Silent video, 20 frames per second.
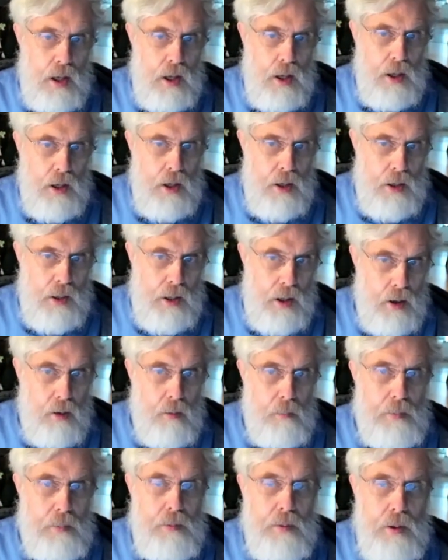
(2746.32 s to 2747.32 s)
uh,
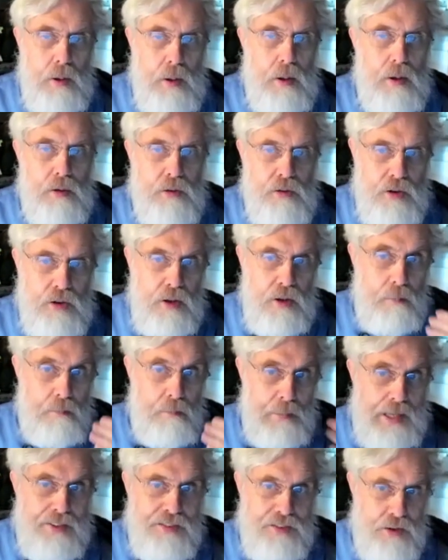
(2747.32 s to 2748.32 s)
help send the
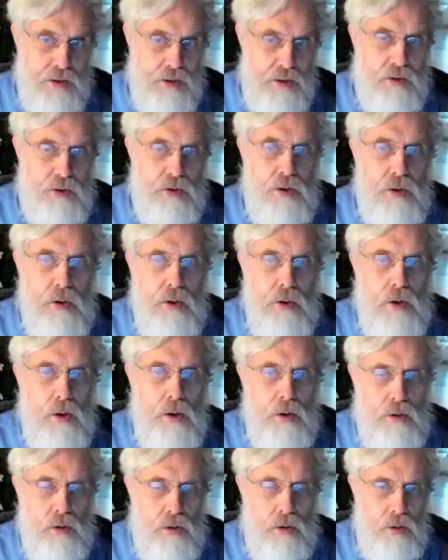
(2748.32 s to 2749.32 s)
message
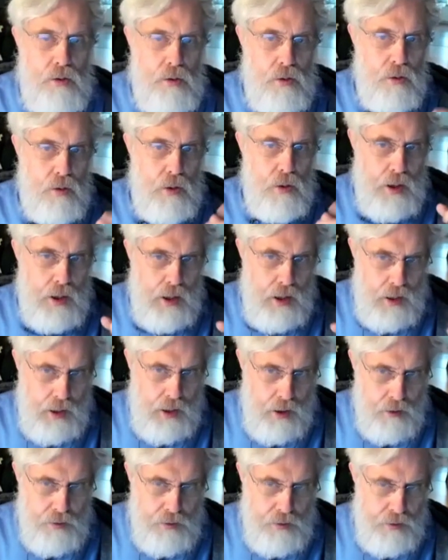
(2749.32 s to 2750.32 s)
to
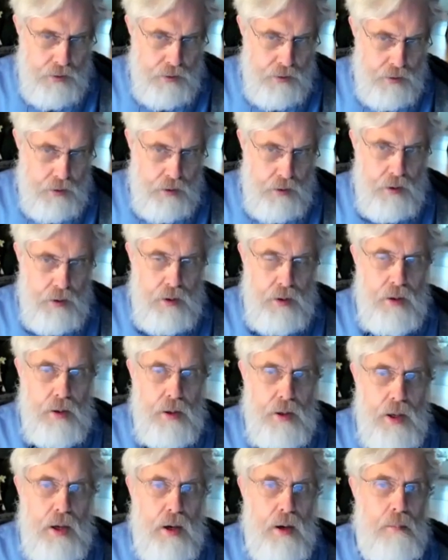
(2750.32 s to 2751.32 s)
health
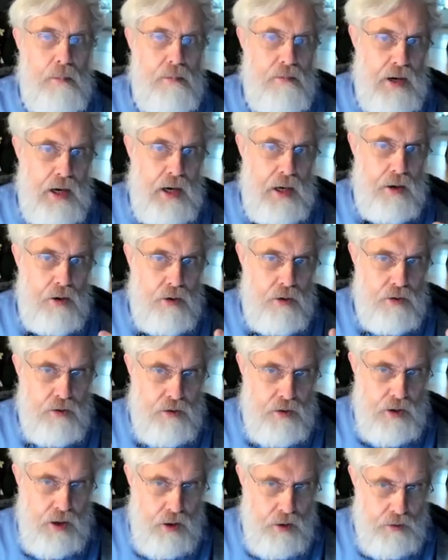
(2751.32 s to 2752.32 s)
care
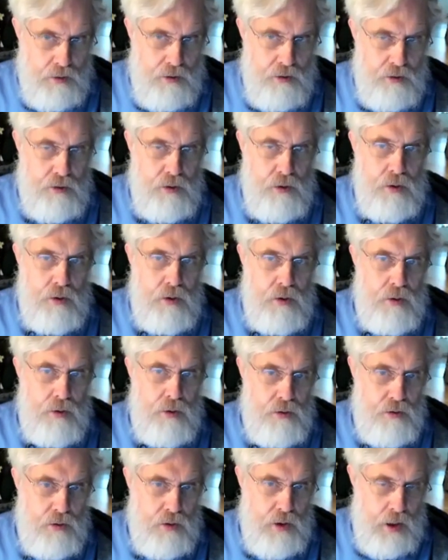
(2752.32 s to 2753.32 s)
providers, health
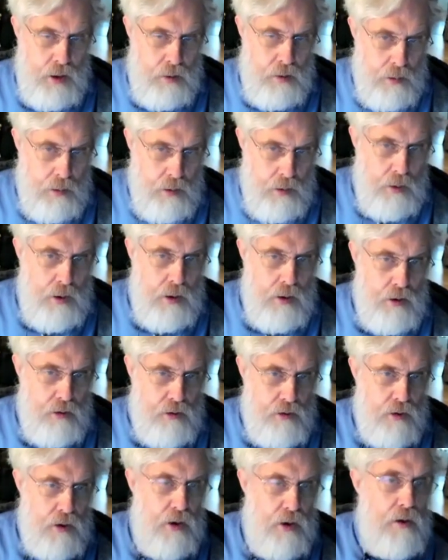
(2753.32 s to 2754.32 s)
insurers, and
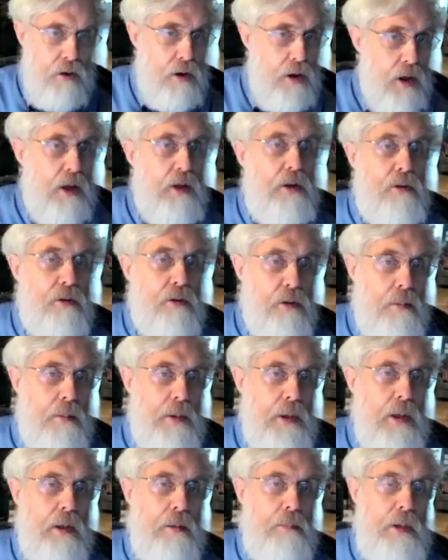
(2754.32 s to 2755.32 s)
employers to not
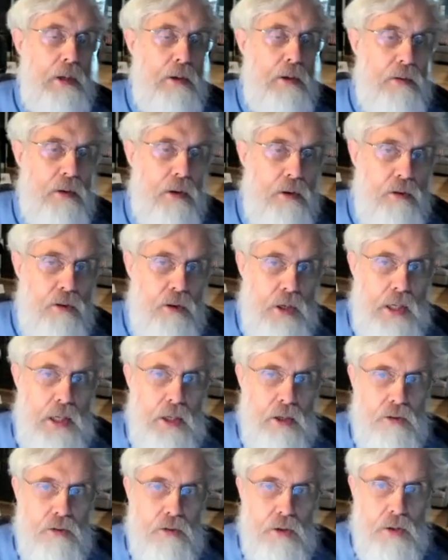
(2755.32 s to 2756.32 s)
discriminate based on
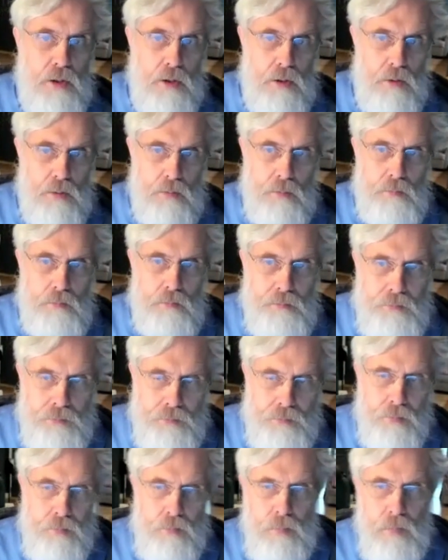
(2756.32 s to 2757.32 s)
genetics alone.
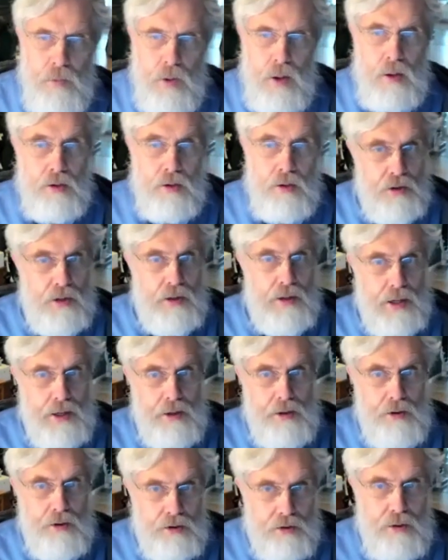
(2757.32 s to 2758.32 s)
Now, they're still
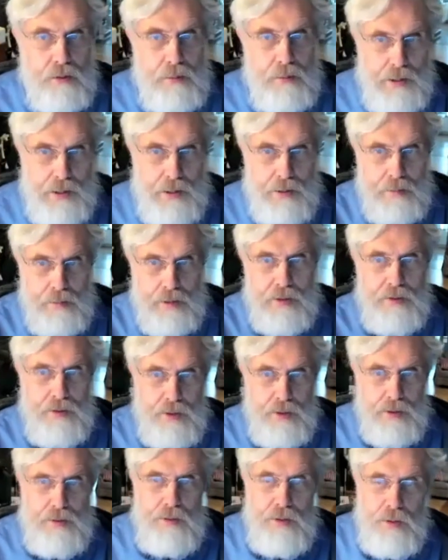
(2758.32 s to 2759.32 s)
allowed to discriminate based
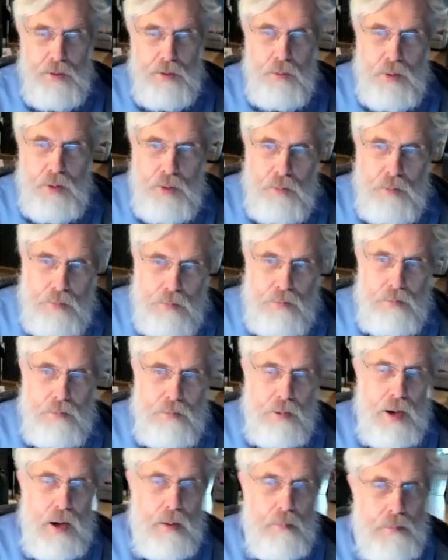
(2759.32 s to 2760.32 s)
on you know real
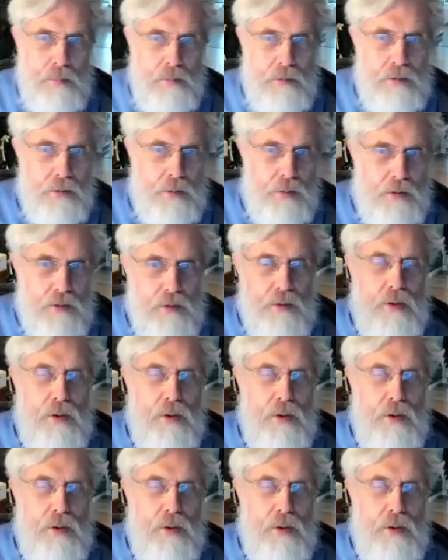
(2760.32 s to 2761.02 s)
problems, which